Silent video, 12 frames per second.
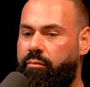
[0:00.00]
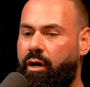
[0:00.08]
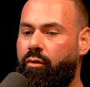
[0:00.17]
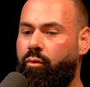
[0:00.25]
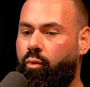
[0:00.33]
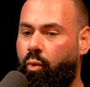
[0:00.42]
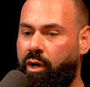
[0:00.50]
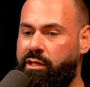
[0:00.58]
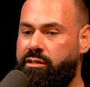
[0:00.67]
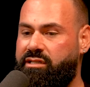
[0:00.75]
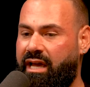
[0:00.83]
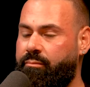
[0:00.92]
But
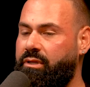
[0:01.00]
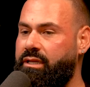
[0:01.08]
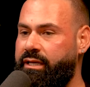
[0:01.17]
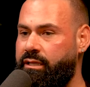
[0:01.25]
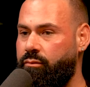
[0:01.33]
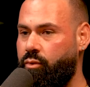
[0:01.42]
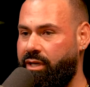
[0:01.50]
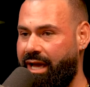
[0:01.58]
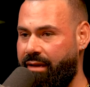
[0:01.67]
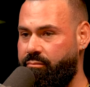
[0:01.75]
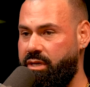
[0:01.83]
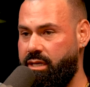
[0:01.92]
what type of leader would
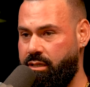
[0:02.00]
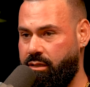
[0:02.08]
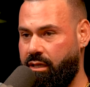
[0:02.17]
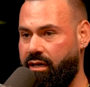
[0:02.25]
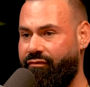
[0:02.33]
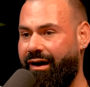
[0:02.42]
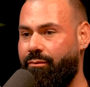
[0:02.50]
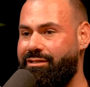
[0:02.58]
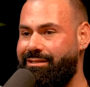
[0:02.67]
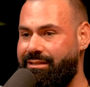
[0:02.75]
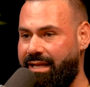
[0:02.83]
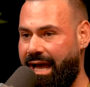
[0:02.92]
I be if I was
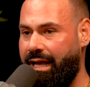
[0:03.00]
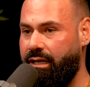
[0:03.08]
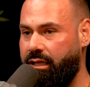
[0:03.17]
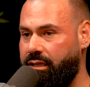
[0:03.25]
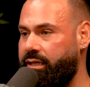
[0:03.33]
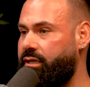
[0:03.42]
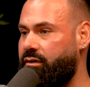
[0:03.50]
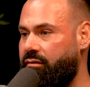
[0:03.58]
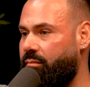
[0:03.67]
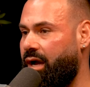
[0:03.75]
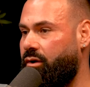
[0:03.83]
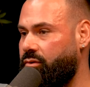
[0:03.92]
not a leader of
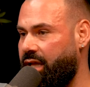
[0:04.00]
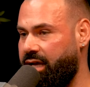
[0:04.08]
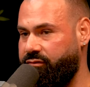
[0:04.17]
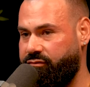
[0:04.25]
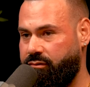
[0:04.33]
my own life?